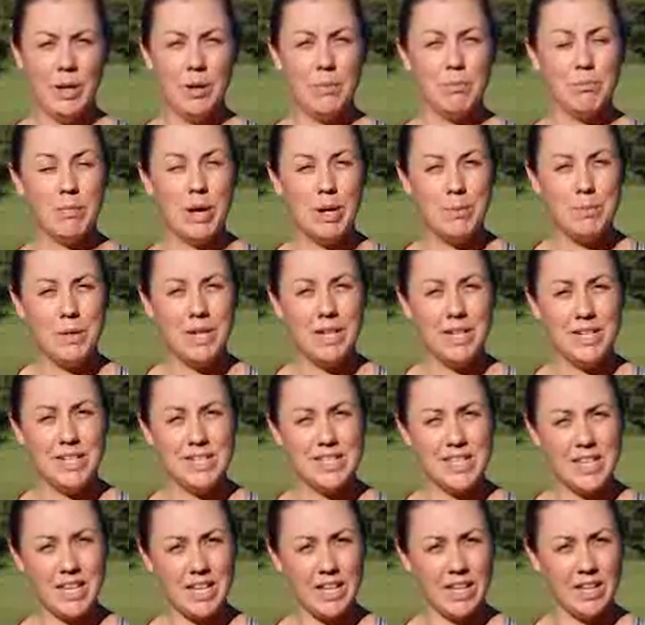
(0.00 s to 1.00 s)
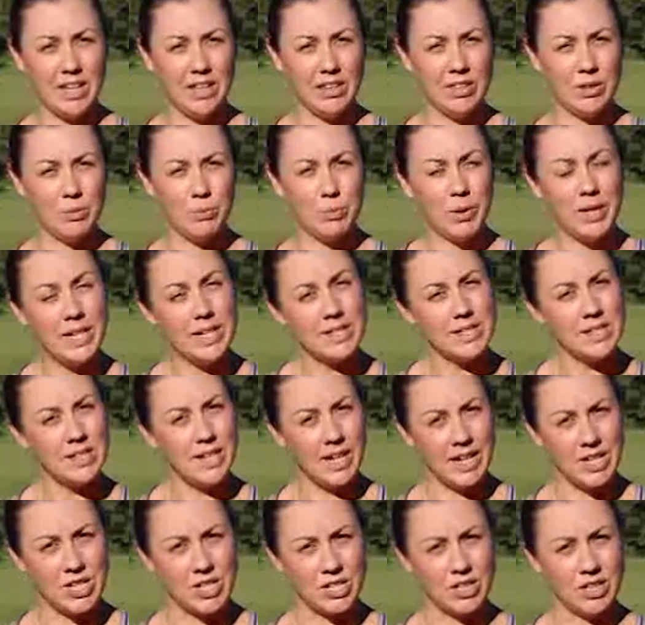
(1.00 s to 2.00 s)
Maybe it is here that we as a
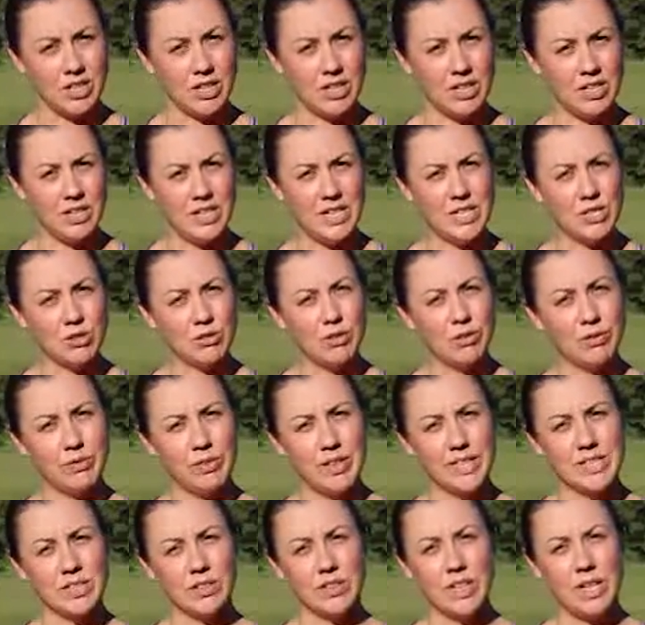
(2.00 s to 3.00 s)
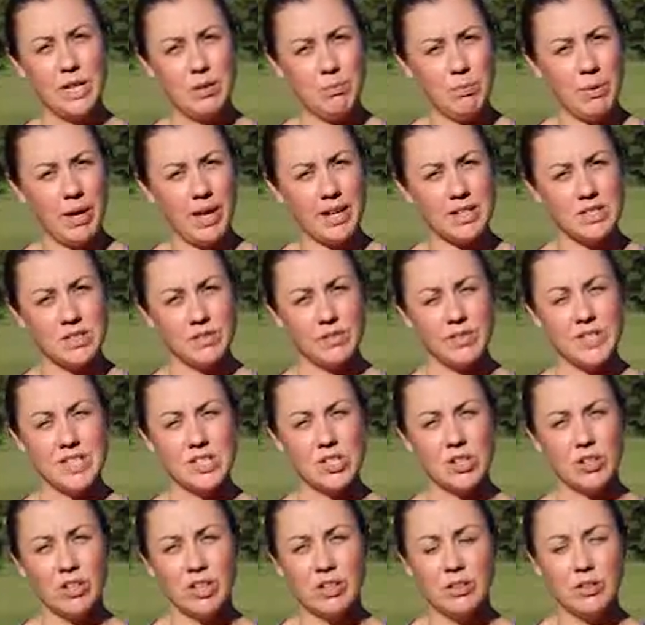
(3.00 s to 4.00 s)
nation need to reflect on the impacts of
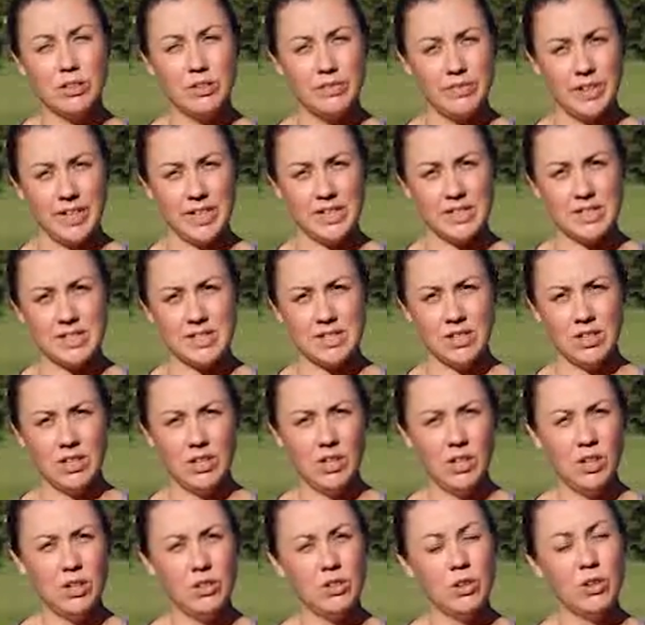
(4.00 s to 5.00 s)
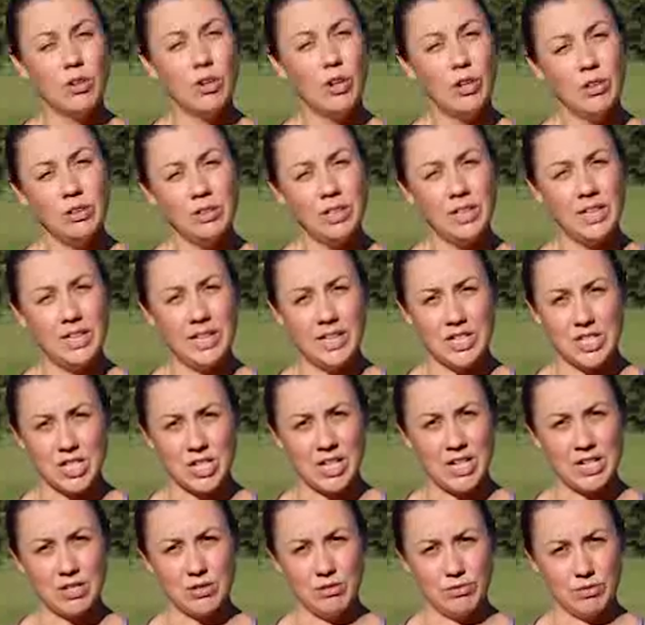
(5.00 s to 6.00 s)
historical events, not only in
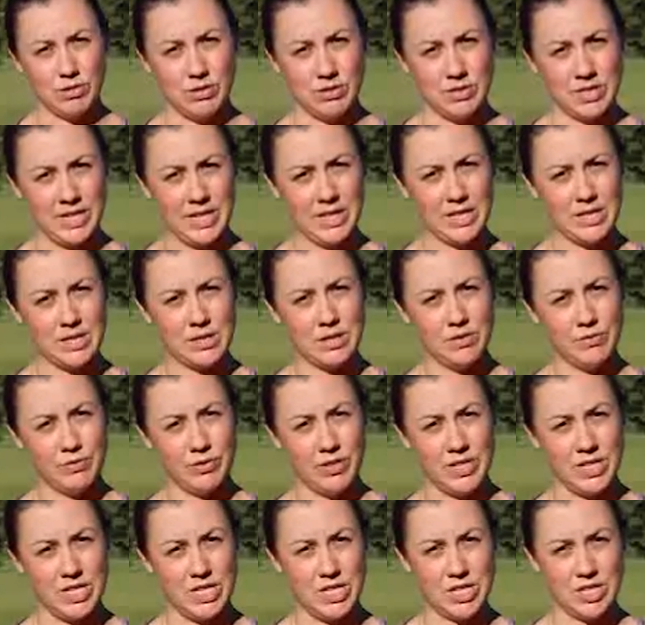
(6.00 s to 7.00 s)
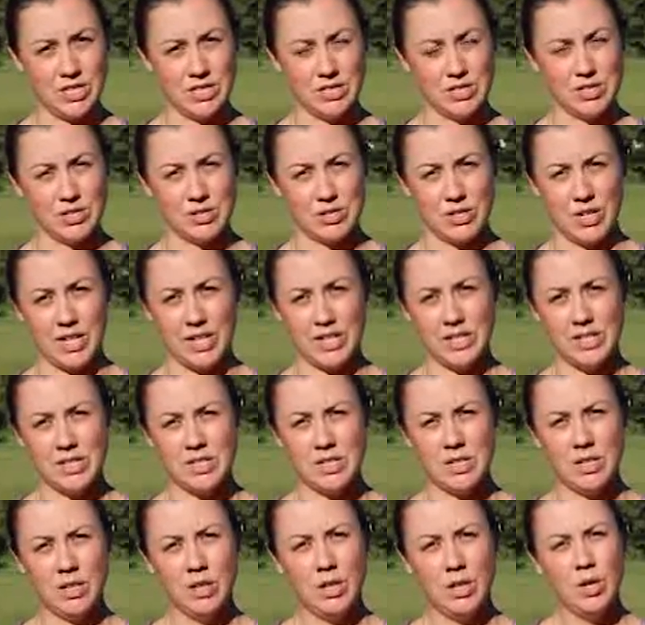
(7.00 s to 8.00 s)
educational contexts for Indigenous
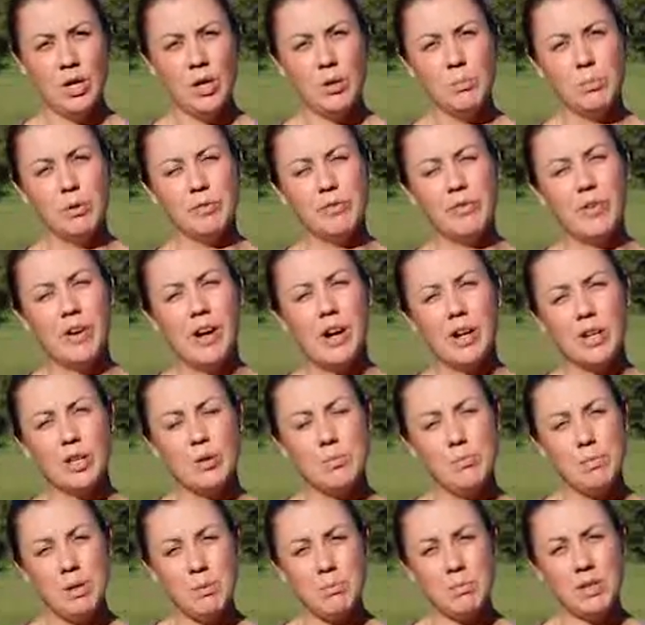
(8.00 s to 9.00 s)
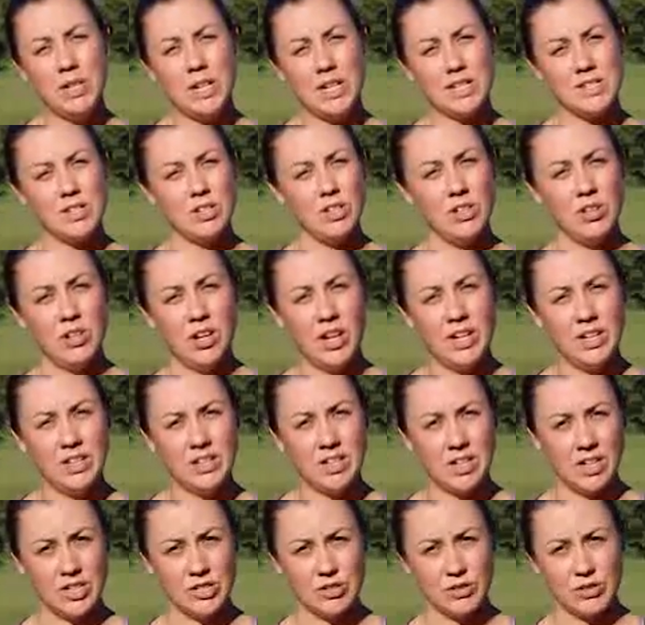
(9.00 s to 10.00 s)
Australians, but for our commitment as a united
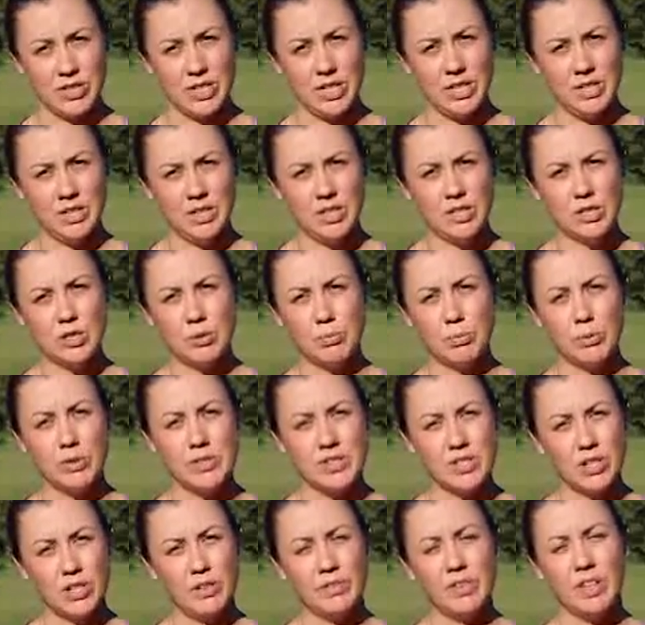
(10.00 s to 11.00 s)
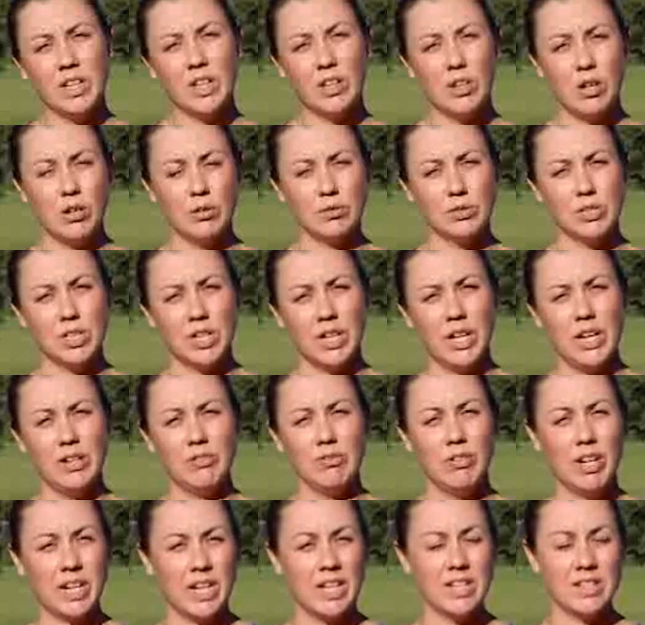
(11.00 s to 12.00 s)
country to preserving a culture and
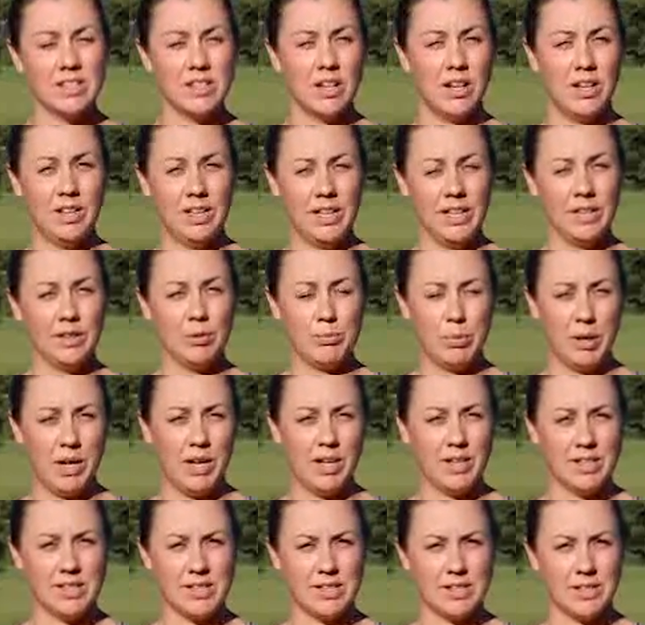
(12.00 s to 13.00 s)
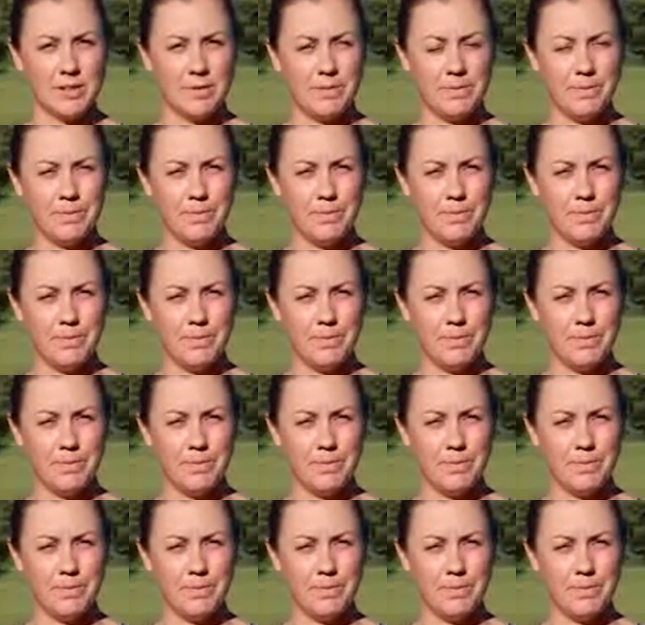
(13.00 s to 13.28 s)
reconciling the past.